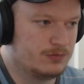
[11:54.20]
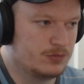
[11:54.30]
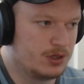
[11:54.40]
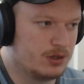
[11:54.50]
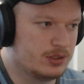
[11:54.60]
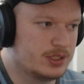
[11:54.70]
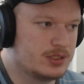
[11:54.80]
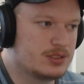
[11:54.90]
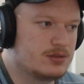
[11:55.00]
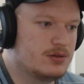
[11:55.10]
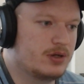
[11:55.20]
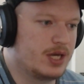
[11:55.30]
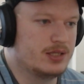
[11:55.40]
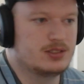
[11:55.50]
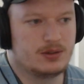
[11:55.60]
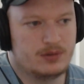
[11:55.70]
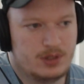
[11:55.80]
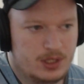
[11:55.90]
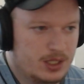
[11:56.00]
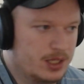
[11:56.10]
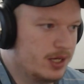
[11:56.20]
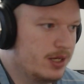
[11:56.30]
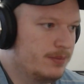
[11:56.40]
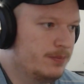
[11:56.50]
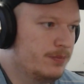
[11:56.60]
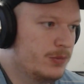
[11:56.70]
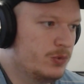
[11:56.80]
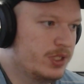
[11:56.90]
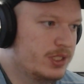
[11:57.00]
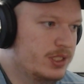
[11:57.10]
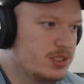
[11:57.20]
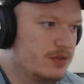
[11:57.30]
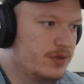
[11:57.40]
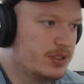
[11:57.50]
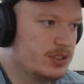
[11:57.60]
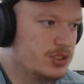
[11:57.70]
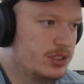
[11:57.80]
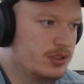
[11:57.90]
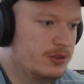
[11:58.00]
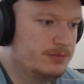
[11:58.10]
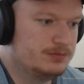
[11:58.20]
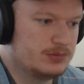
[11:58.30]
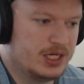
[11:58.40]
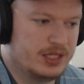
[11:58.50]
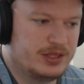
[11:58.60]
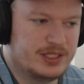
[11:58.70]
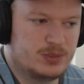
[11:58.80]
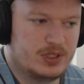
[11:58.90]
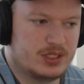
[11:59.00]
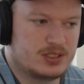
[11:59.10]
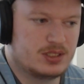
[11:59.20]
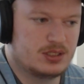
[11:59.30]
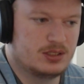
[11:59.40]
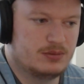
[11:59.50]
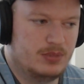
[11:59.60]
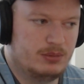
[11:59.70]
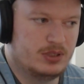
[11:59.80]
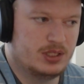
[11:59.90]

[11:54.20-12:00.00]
regardless. Okay, so we're at a disadvantage here. And I think it's because maybe